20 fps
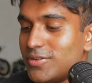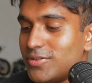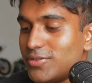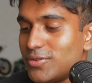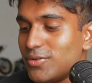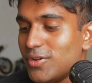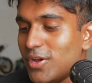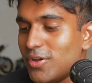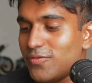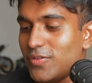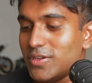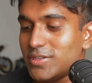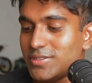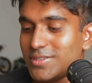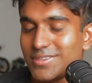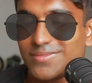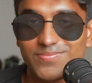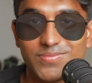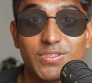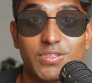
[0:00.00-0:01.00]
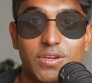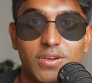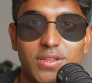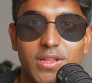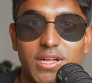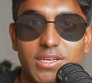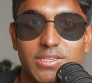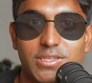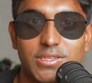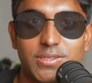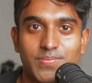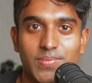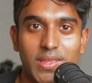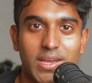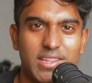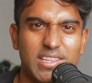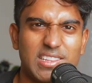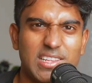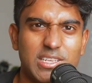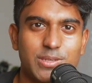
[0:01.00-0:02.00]
So first thing, sunglasses. I
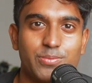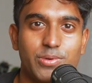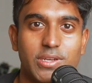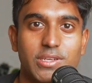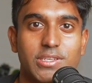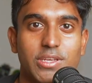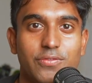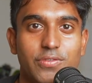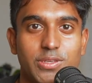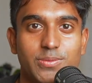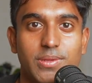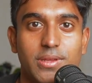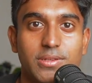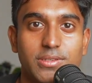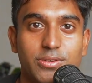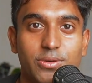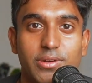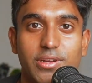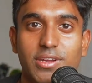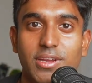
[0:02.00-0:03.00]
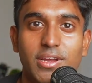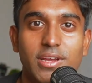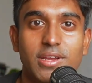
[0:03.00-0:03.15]
think that's pretty self-explanatory.